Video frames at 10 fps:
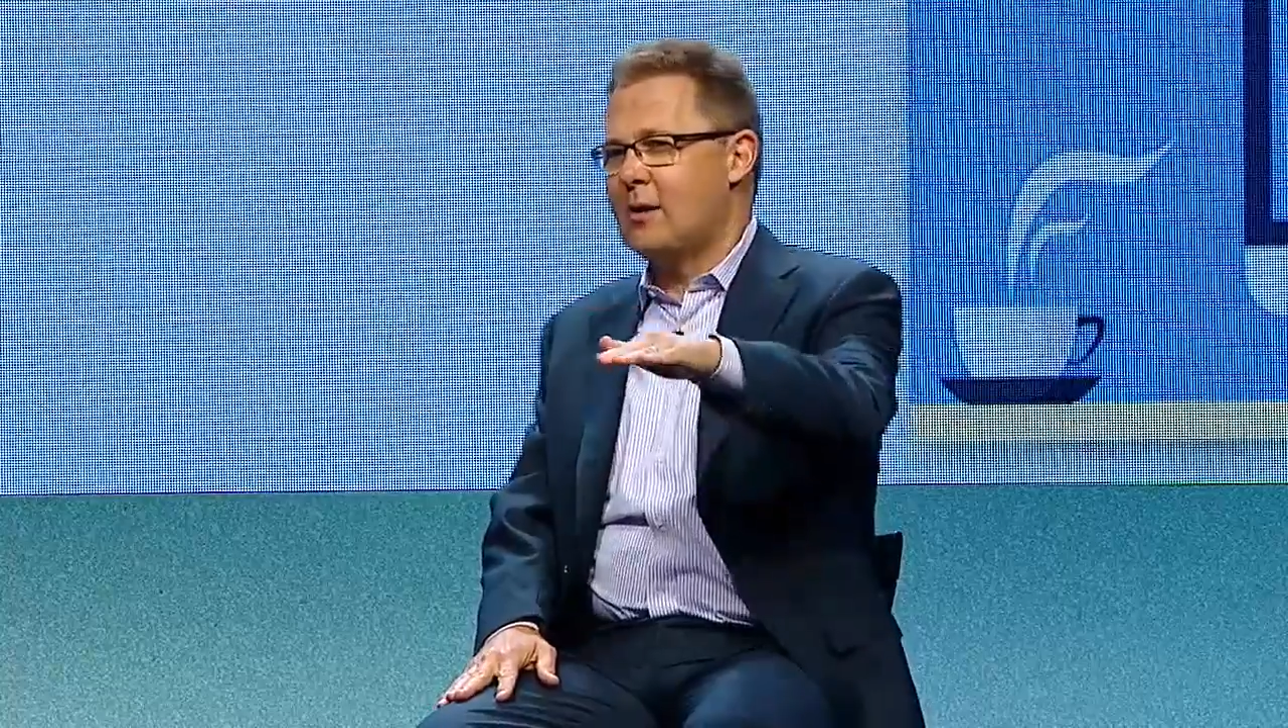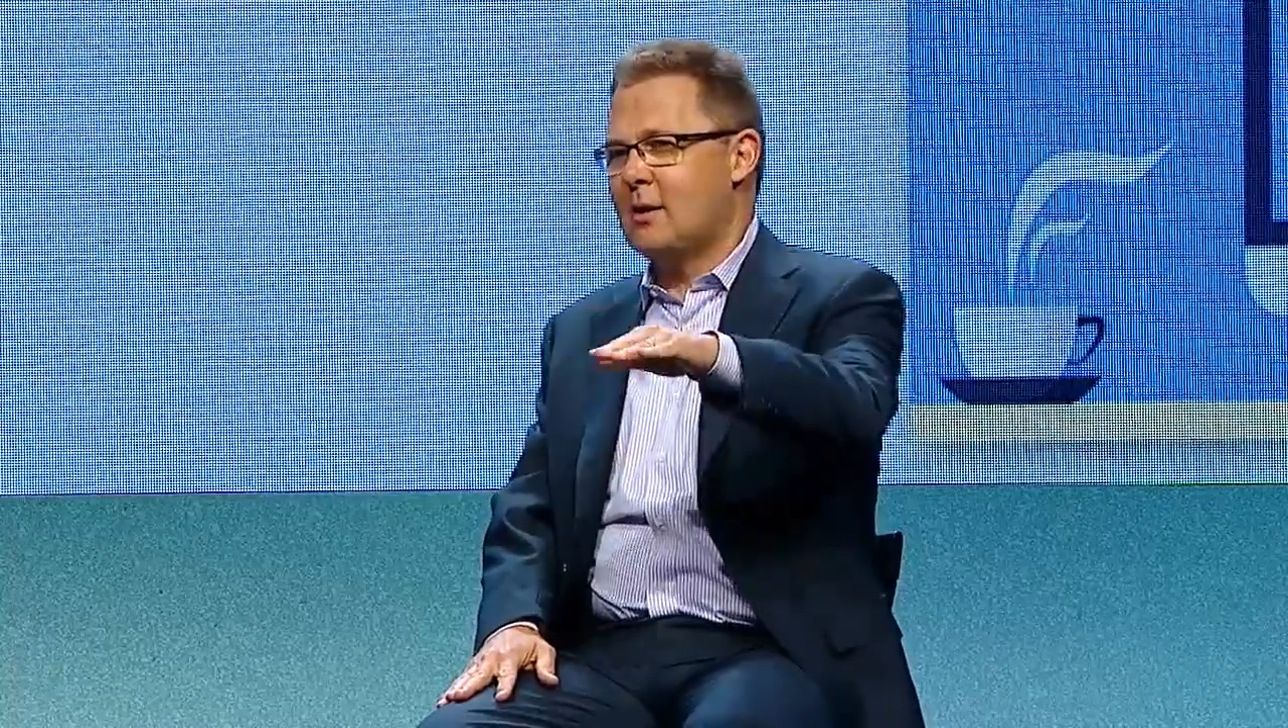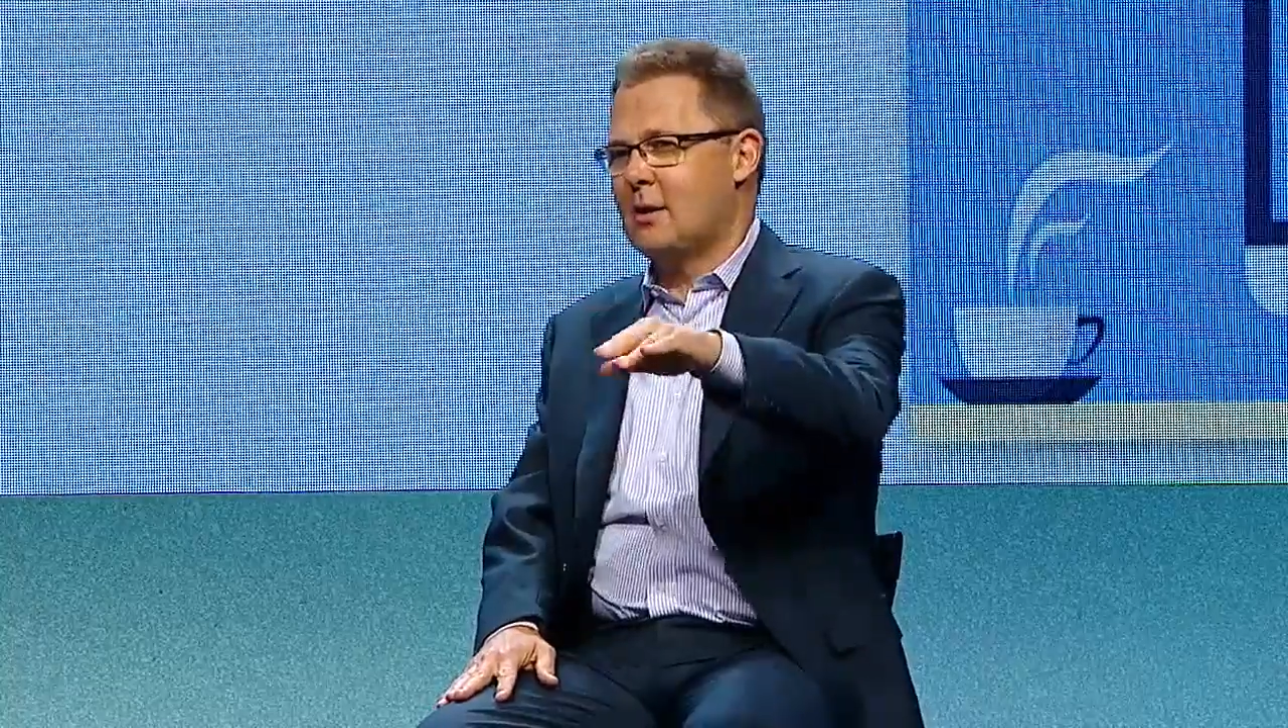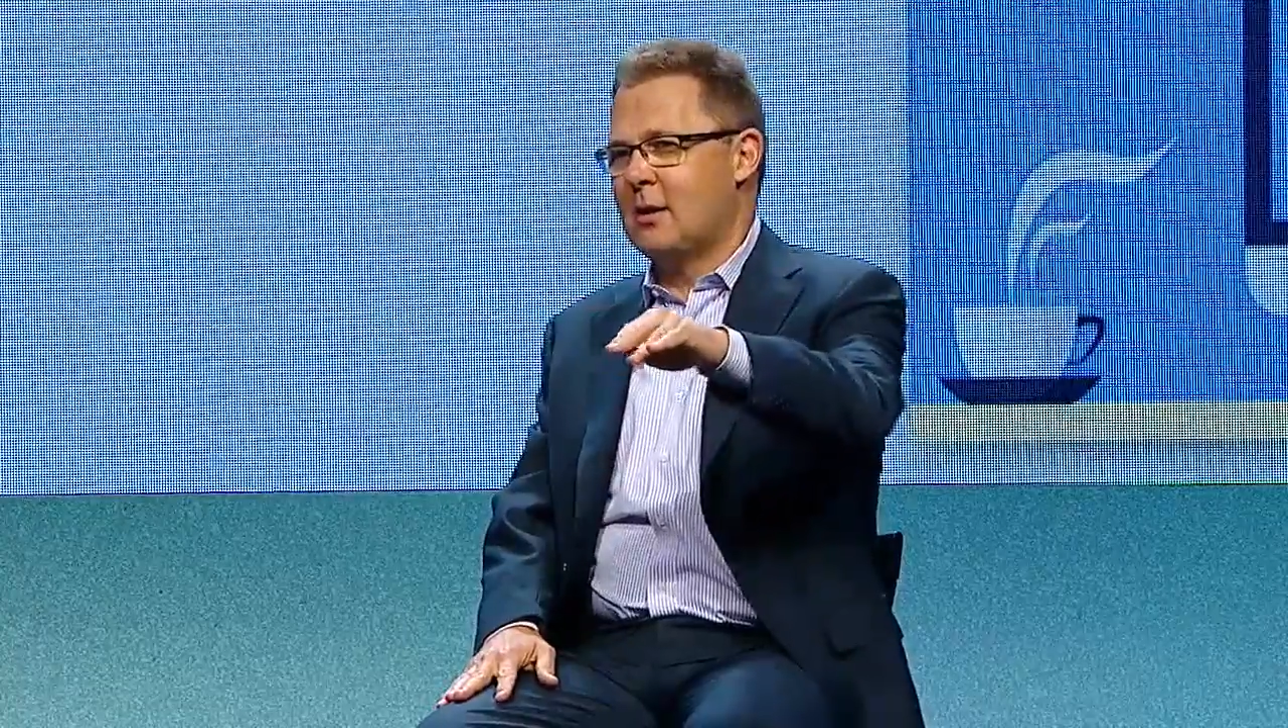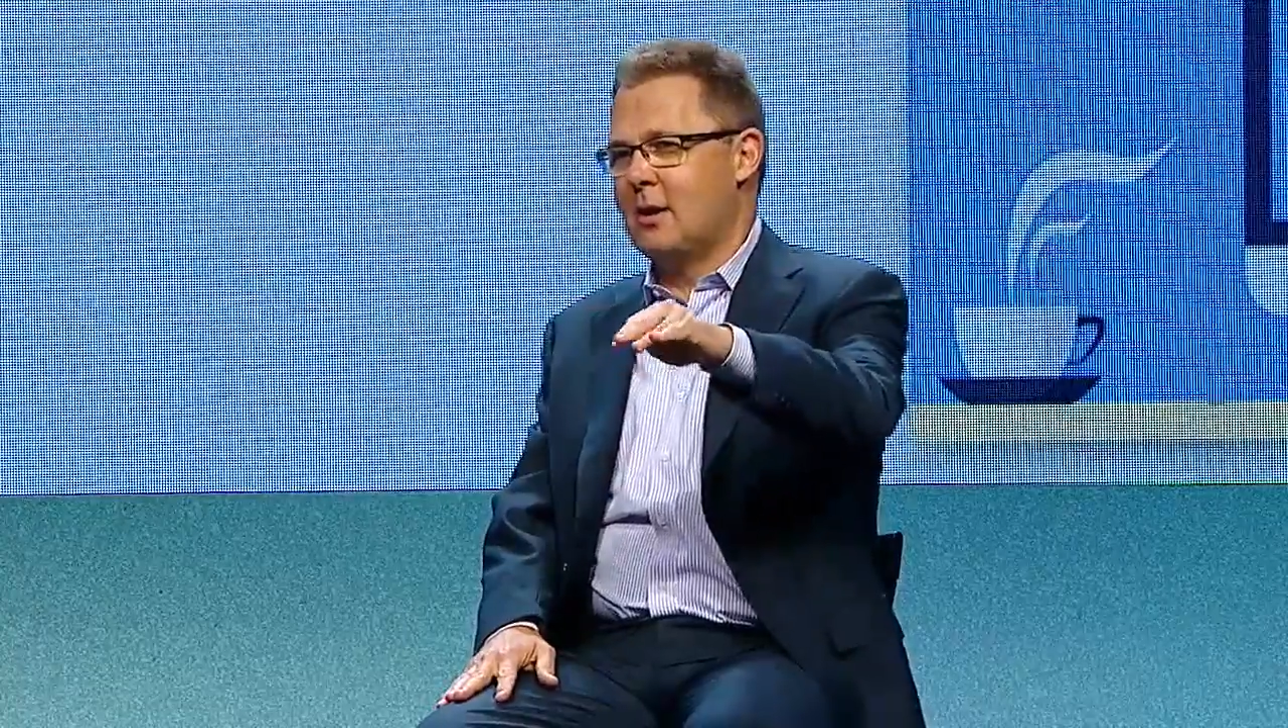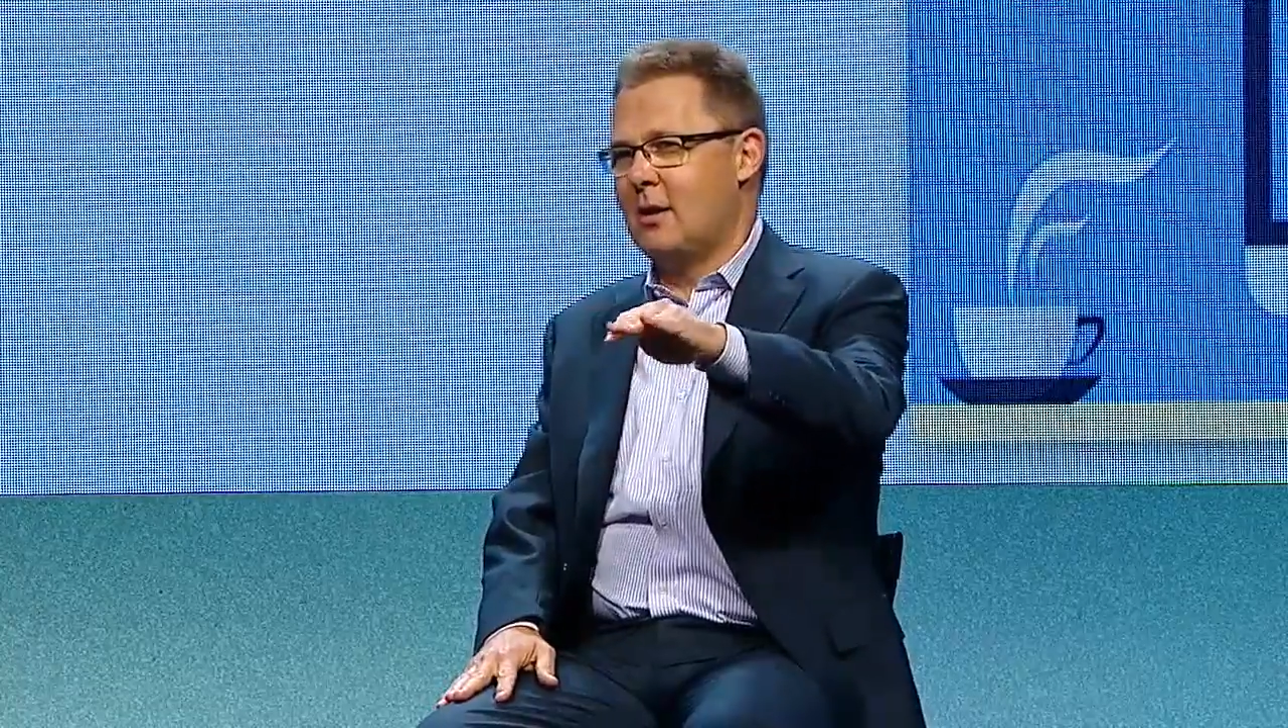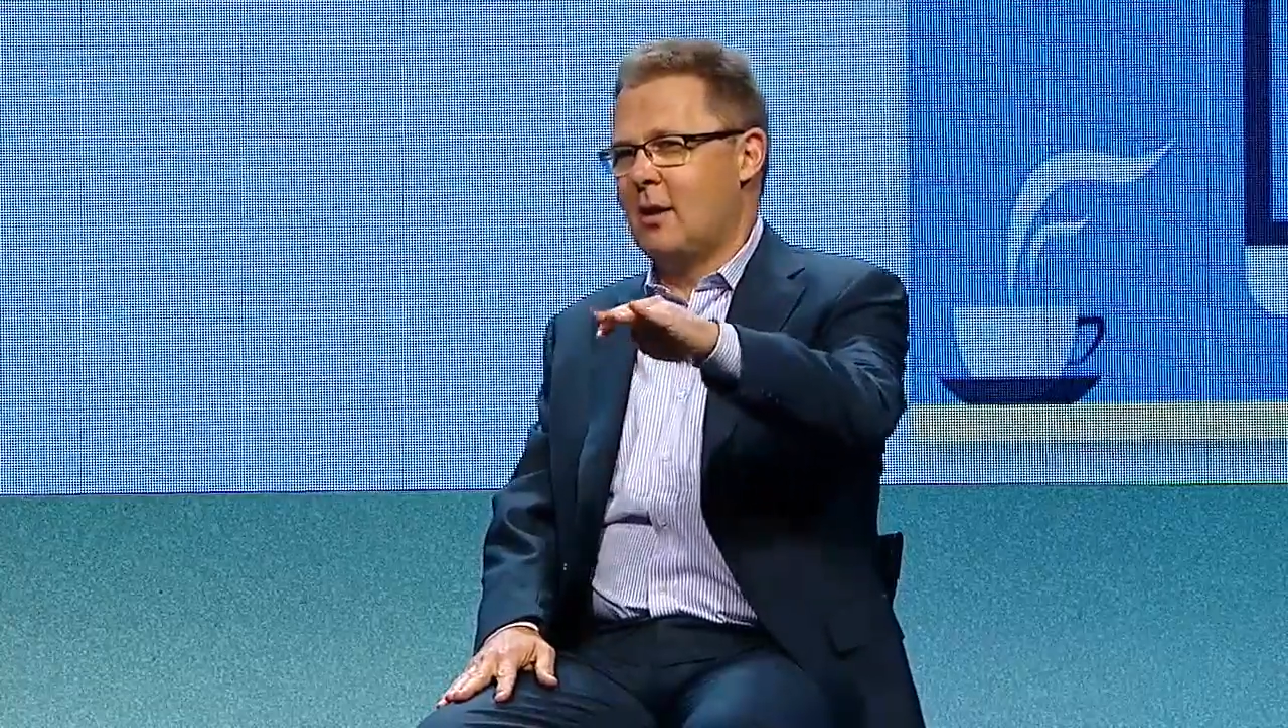to,